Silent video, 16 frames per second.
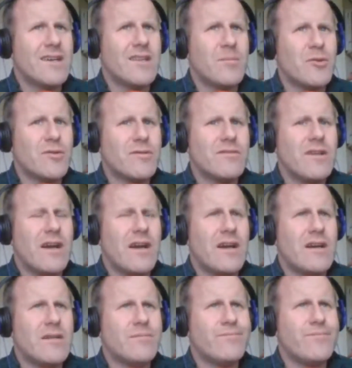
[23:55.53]
the pudding,
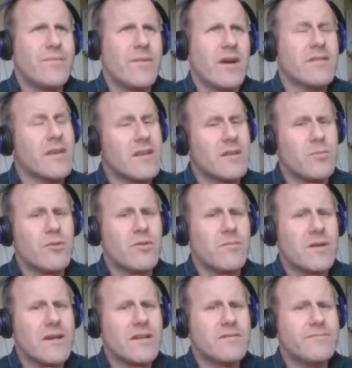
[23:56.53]
I sent the pudding
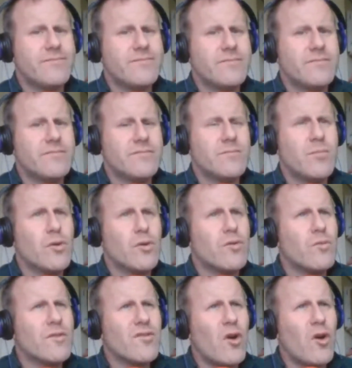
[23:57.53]
back.
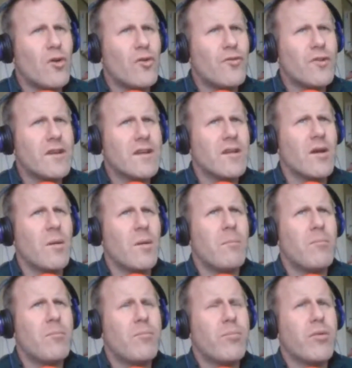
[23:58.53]
Pudding was unreal,
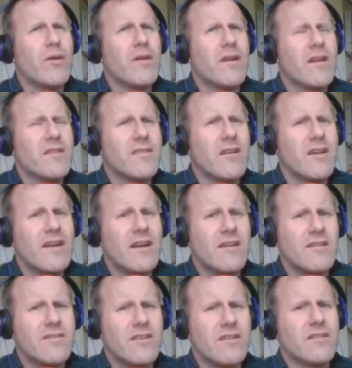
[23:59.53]
but it had a soggy
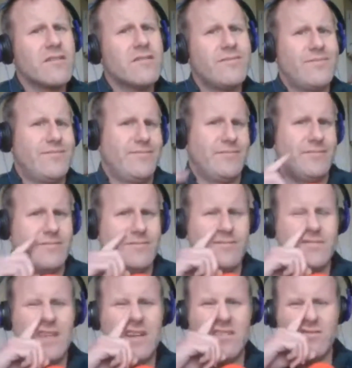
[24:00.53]
arse on it.
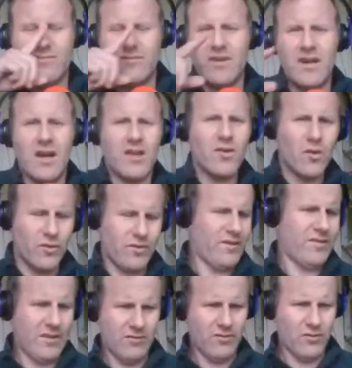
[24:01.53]
Now, I know
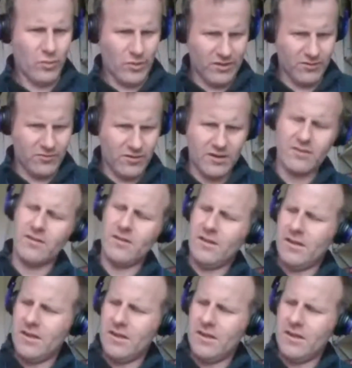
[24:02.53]
this sounds weird, right?